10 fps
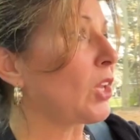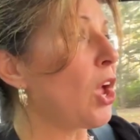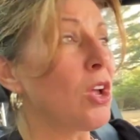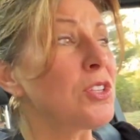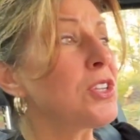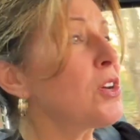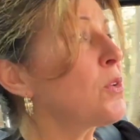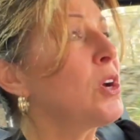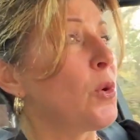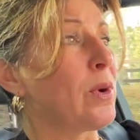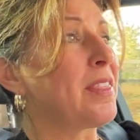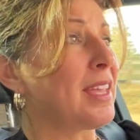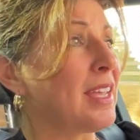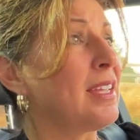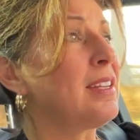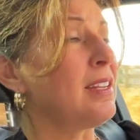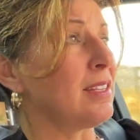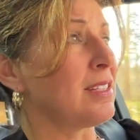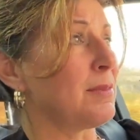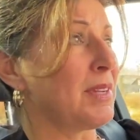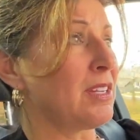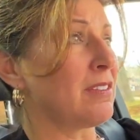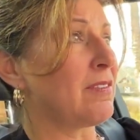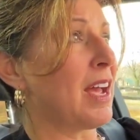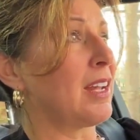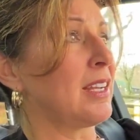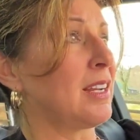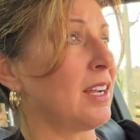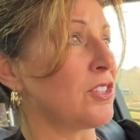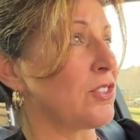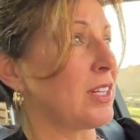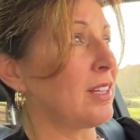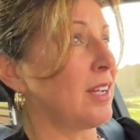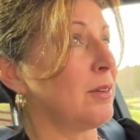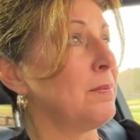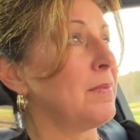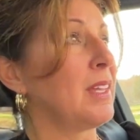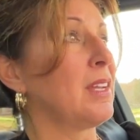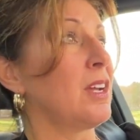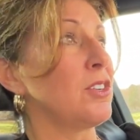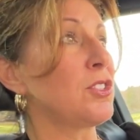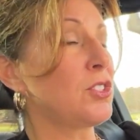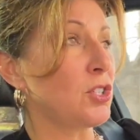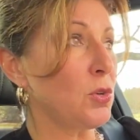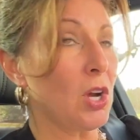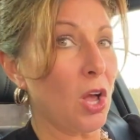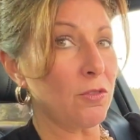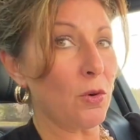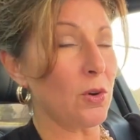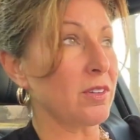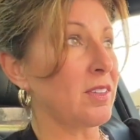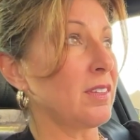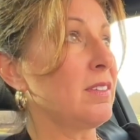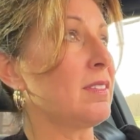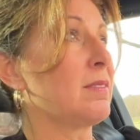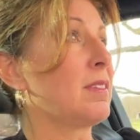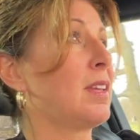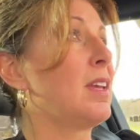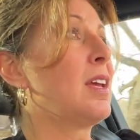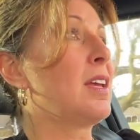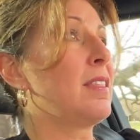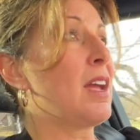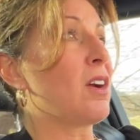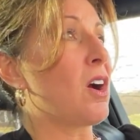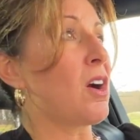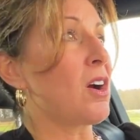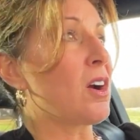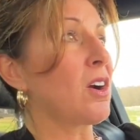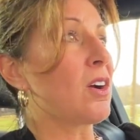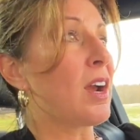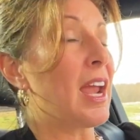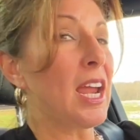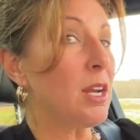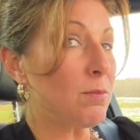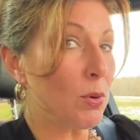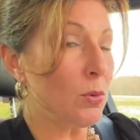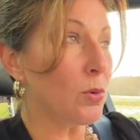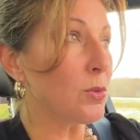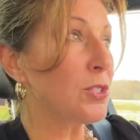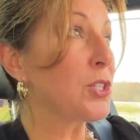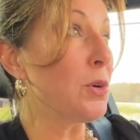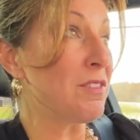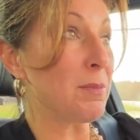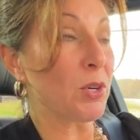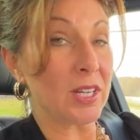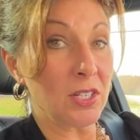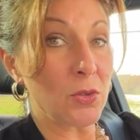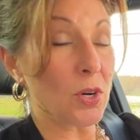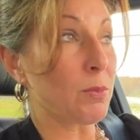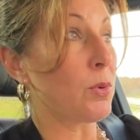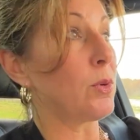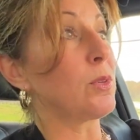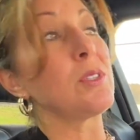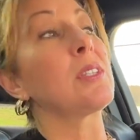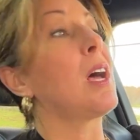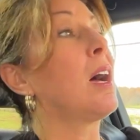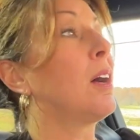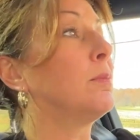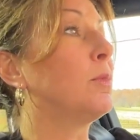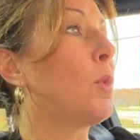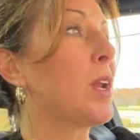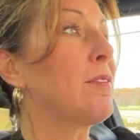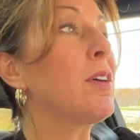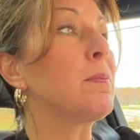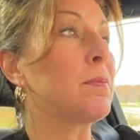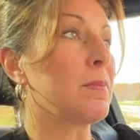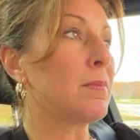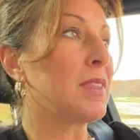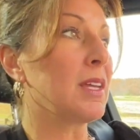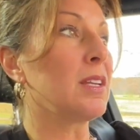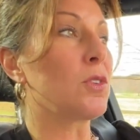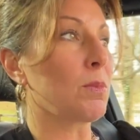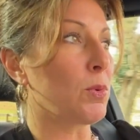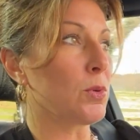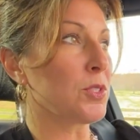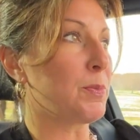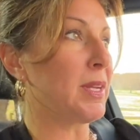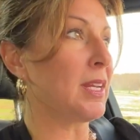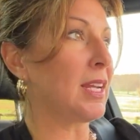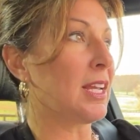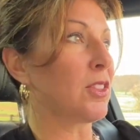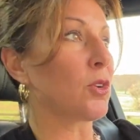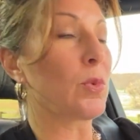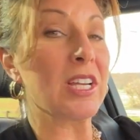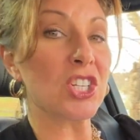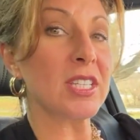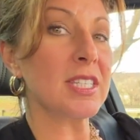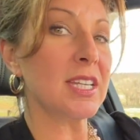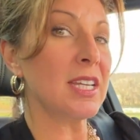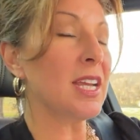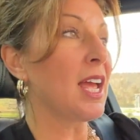Also, within Dominion Valley Country Club, there's 2 golf courses. There are 8 pools. 2 of them are indoor pools. One of them, the indoor pools being in the Regency.